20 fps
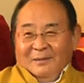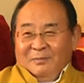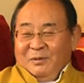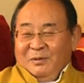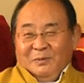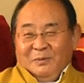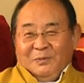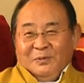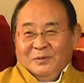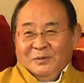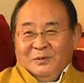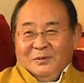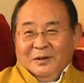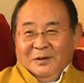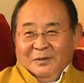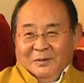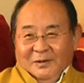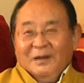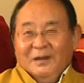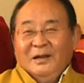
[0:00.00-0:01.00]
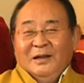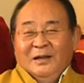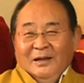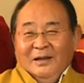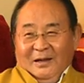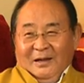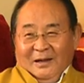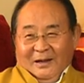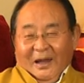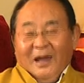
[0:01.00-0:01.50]
people
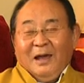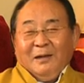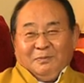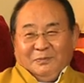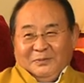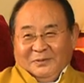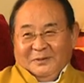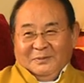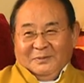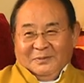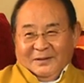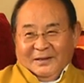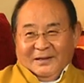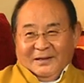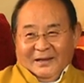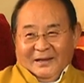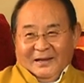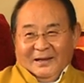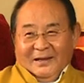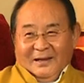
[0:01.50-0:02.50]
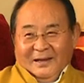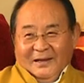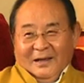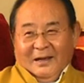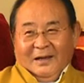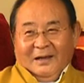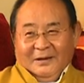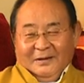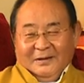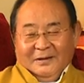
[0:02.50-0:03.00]
really help them. They,
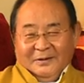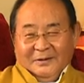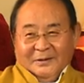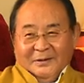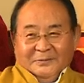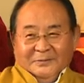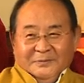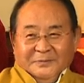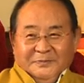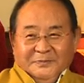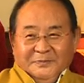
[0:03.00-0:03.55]
uh, so